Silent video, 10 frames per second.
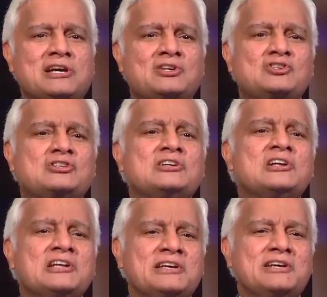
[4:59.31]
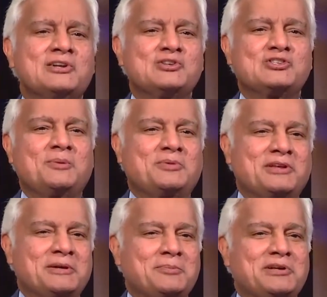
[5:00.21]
externally in something,